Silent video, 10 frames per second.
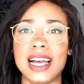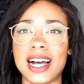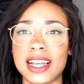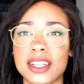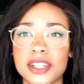
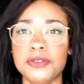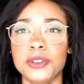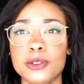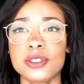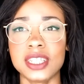I it
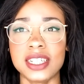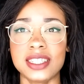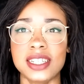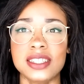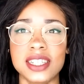feels
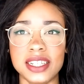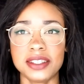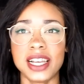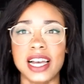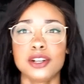it, it
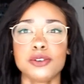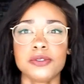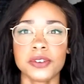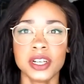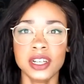it kind of